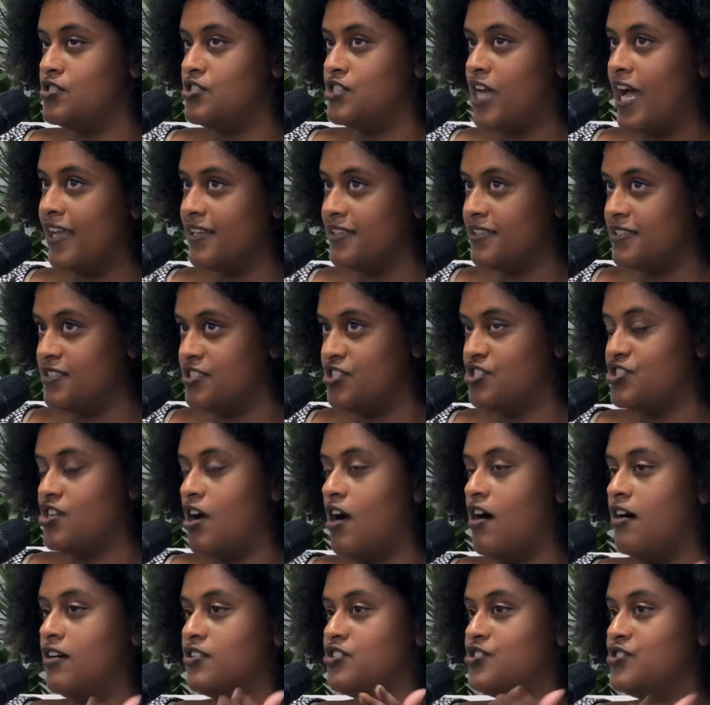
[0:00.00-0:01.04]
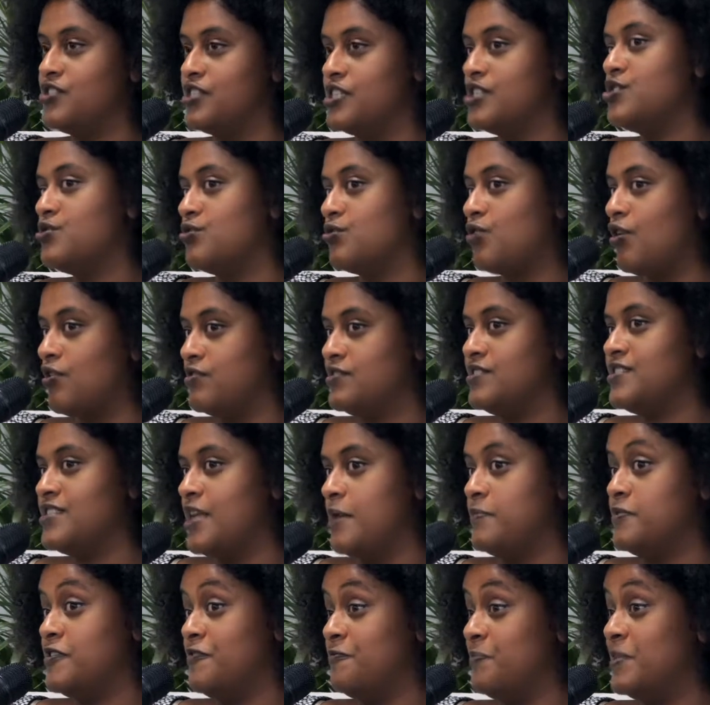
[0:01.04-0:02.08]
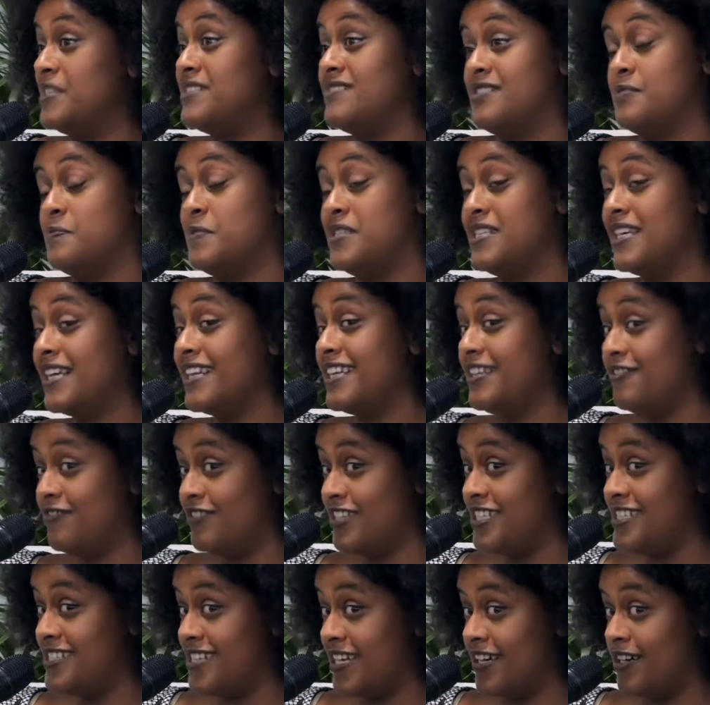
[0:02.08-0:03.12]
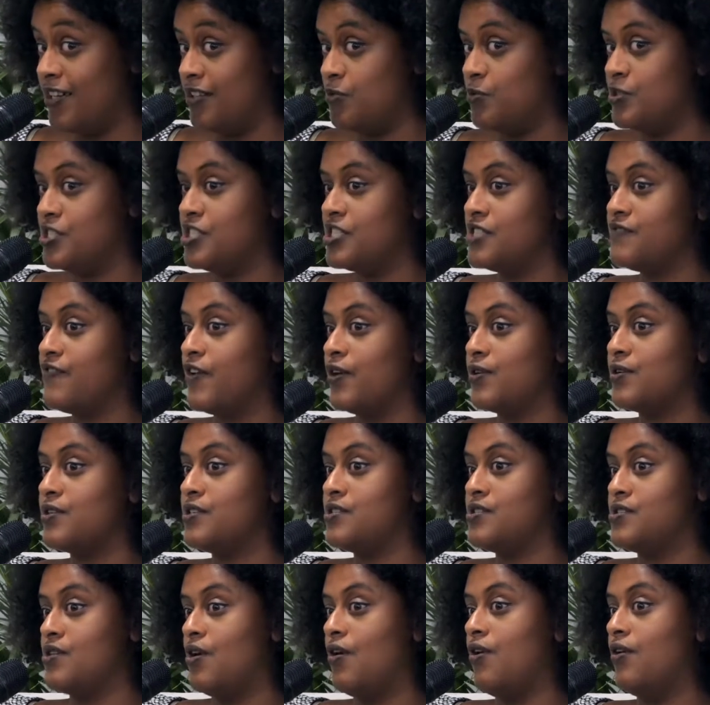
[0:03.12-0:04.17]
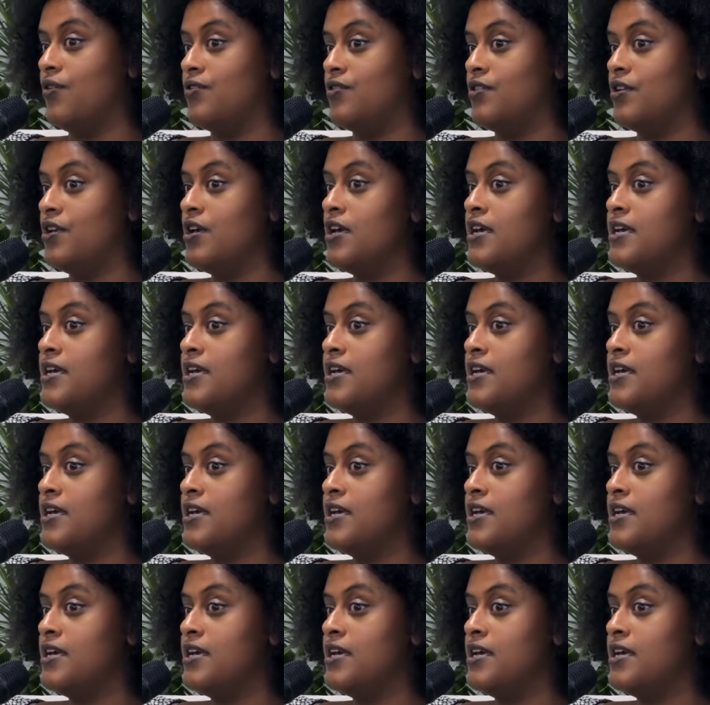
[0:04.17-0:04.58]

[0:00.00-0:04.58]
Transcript: challenge our traditional concept of business, particularly retail, which is focused on